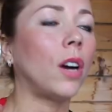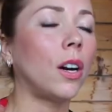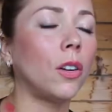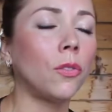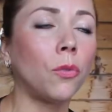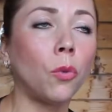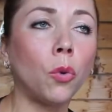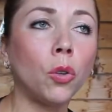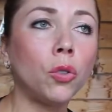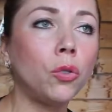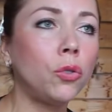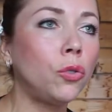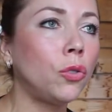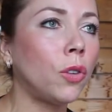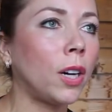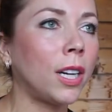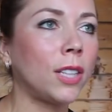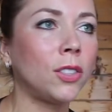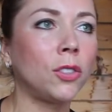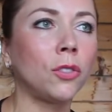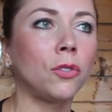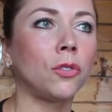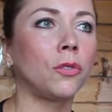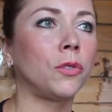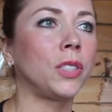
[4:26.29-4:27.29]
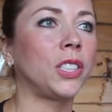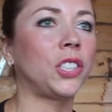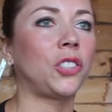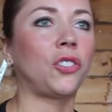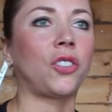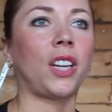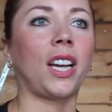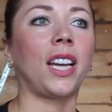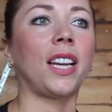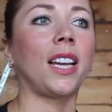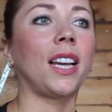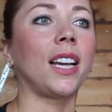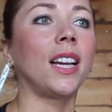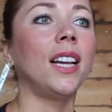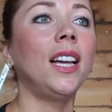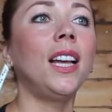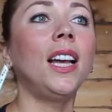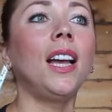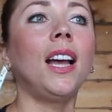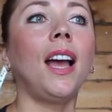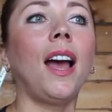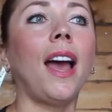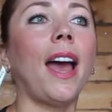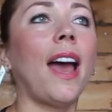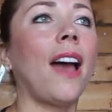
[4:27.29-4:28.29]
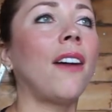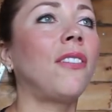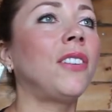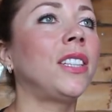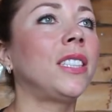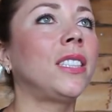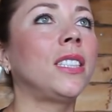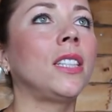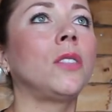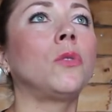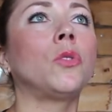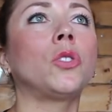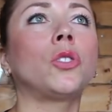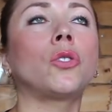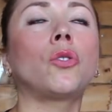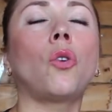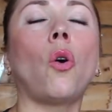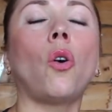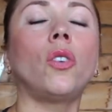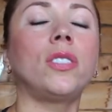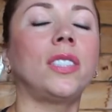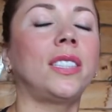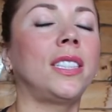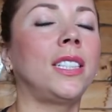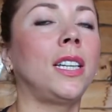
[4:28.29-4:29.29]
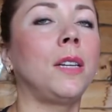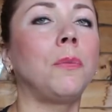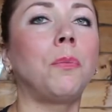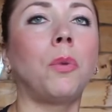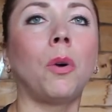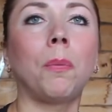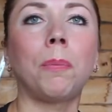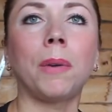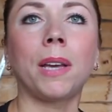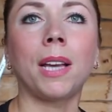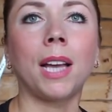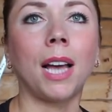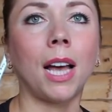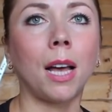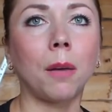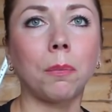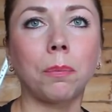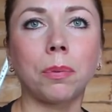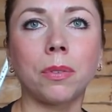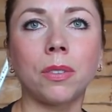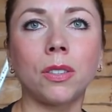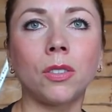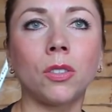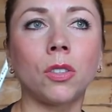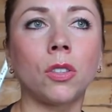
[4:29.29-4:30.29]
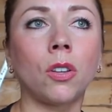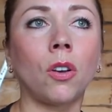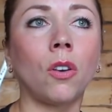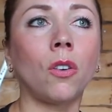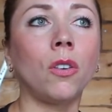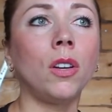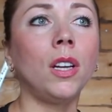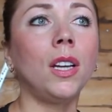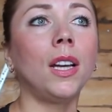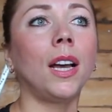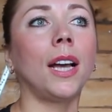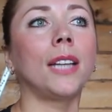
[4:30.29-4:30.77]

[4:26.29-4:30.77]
What do I do with training? Everything was constantly popping up, you know.